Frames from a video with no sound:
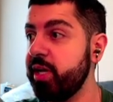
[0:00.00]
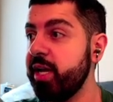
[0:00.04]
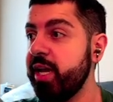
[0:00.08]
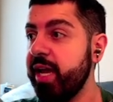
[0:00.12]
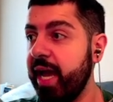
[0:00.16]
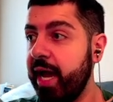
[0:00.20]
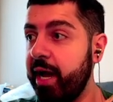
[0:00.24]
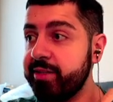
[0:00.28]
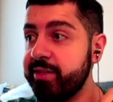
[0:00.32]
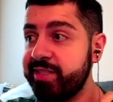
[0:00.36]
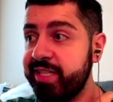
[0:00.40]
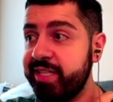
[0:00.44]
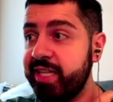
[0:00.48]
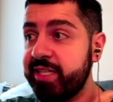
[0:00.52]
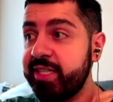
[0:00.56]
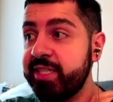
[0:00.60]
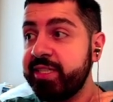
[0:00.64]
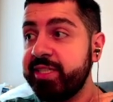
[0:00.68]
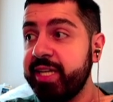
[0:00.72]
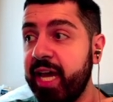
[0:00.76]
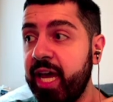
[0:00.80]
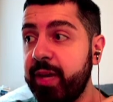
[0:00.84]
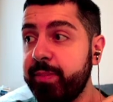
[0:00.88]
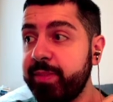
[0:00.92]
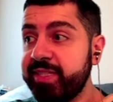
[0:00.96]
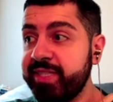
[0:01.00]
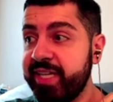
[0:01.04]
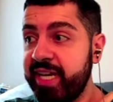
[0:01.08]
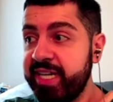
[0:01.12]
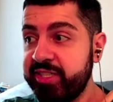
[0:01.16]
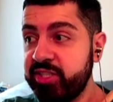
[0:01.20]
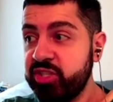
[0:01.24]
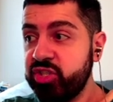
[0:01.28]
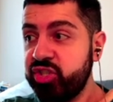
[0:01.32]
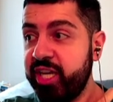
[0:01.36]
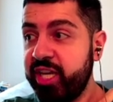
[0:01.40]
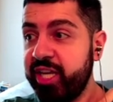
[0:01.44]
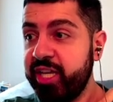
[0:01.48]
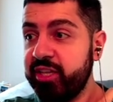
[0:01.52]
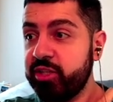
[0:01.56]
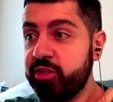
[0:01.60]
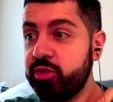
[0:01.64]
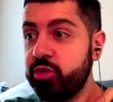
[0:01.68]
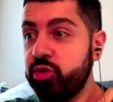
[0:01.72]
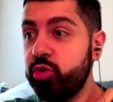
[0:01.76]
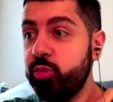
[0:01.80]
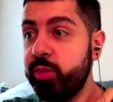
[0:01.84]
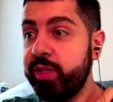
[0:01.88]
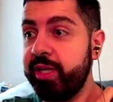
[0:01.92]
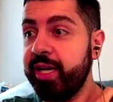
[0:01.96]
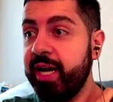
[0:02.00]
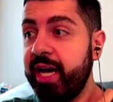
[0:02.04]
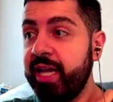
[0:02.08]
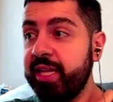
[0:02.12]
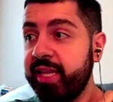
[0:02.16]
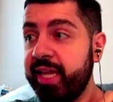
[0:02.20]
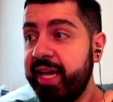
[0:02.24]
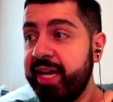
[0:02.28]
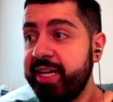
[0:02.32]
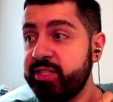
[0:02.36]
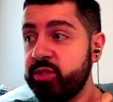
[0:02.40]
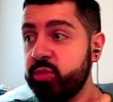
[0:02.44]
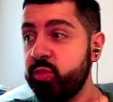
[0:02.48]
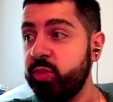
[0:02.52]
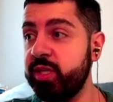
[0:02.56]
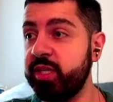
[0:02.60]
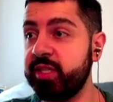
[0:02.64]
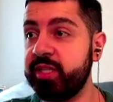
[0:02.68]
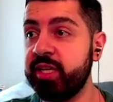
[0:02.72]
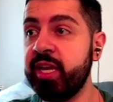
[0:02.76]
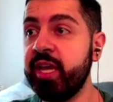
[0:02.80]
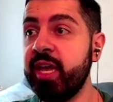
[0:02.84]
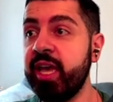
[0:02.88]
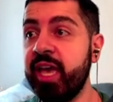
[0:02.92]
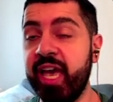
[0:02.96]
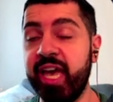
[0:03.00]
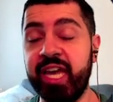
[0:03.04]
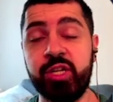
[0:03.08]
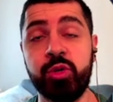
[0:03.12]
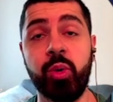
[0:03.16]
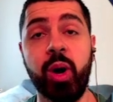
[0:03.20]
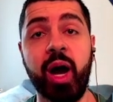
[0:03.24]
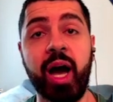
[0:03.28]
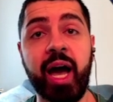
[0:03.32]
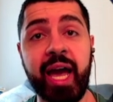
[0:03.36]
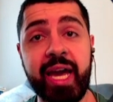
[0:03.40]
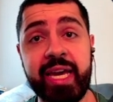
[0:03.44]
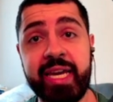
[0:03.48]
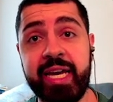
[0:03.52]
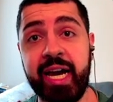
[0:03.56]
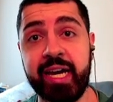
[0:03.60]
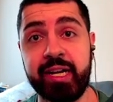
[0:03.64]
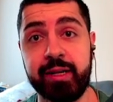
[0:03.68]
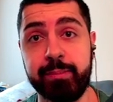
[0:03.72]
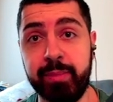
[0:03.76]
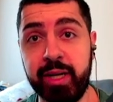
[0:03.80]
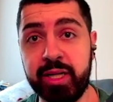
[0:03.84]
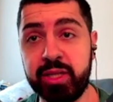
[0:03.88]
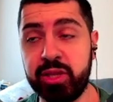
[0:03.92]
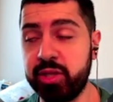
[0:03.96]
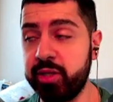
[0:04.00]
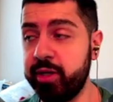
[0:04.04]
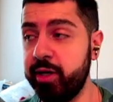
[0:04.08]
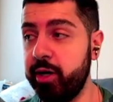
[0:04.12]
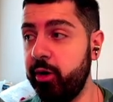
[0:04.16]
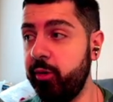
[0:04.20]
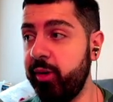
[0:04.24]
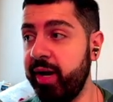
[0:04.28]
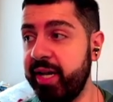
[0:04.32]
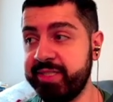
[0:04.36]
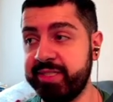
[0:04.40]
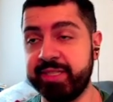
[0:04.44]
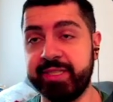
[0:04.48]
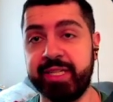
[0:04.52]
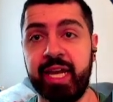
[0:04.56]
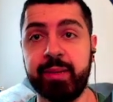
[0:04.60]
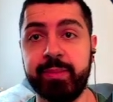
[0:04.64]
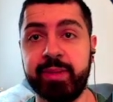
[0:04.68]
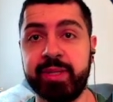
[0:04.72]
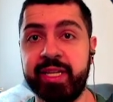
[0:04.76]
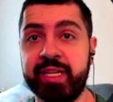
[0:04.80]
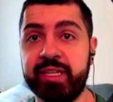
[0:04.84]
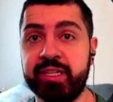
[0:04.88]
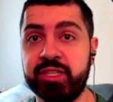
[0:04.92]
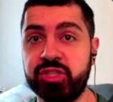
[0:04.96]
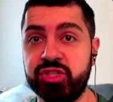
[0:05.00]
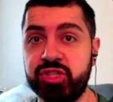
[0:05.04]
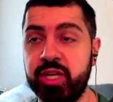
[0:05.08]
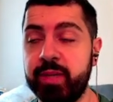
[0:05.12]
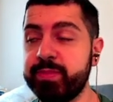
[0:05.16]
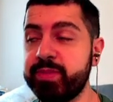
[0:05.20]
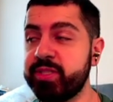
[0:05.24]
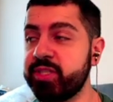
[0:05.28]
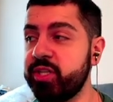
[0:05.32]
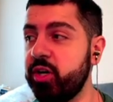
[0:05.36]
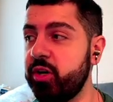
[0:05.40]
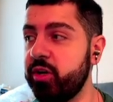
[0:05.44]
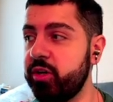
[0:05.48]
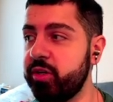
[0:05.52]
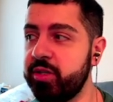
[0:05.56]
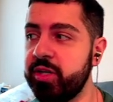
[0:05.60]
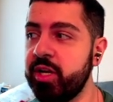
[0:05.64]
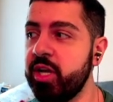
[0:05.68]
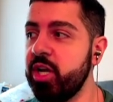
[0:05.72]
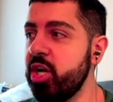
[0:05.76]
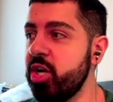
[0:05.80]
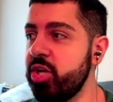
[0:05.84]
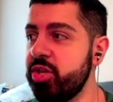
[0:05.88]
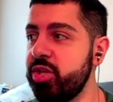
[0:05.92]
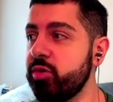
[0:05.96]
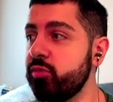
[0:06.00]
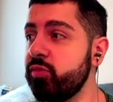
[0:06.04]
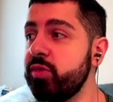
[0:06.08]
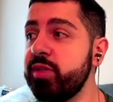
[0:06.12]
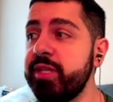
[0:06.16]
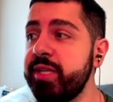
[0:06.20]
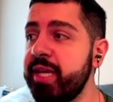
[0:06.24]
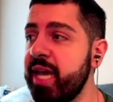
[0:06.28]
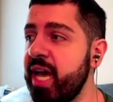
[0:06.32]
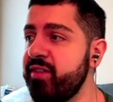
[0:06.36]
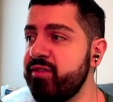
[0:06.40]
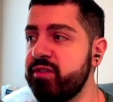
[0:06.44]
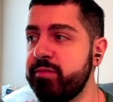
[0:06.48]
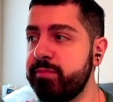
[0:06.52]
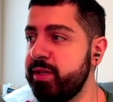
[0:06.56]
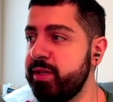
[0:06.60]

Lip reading: Outside of Diamond Tyson Chandler, who we got last week and who I got a month ago as a Diamond Hidden Gems card, there really haven't been